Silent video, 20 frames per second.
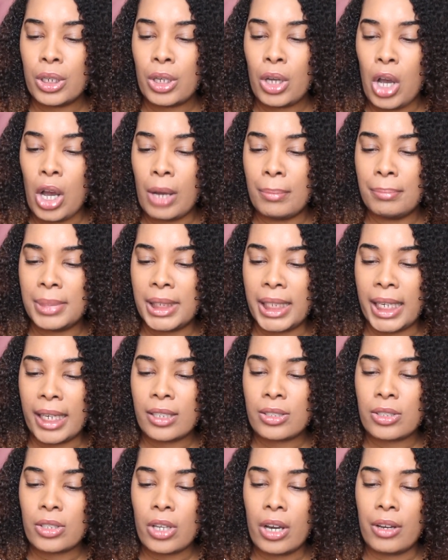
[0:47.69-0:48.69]

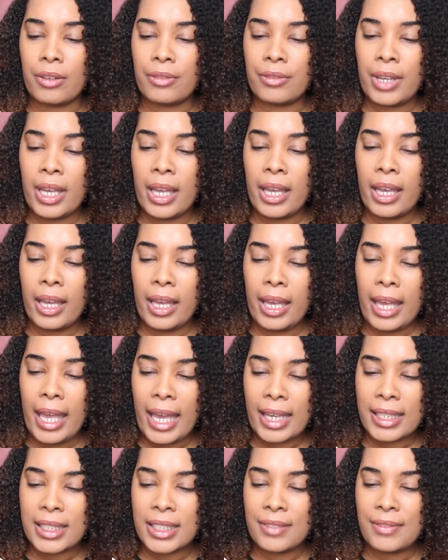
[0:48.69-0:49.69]
complex of
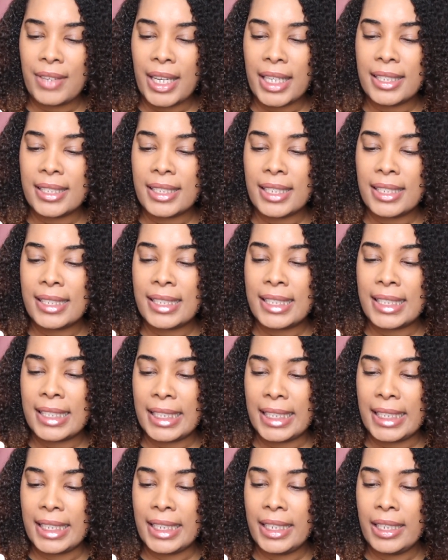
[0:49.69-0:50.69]
activated
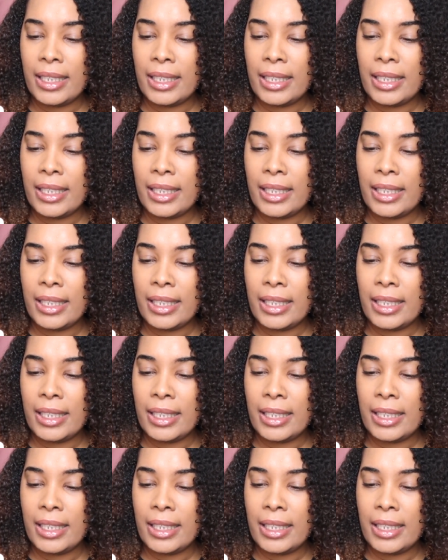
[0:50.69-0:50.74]
C,